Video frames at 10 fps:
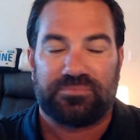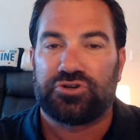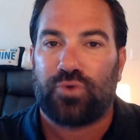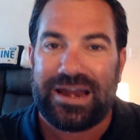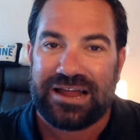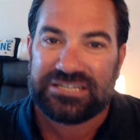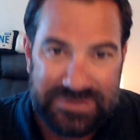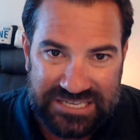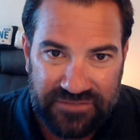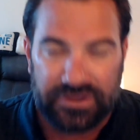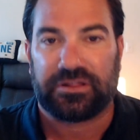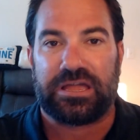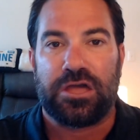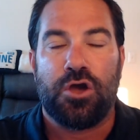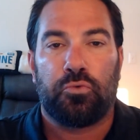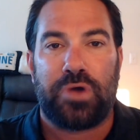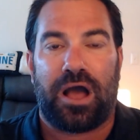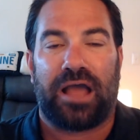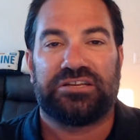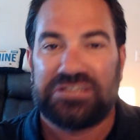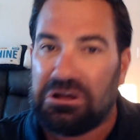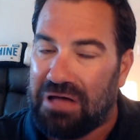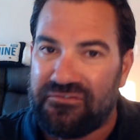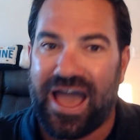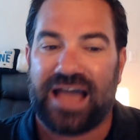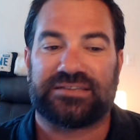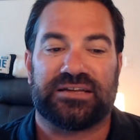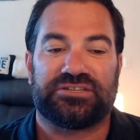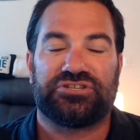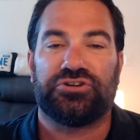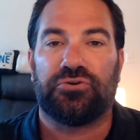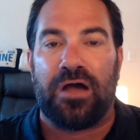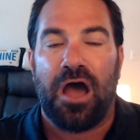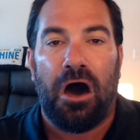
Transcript: So right now specifically, I still have access to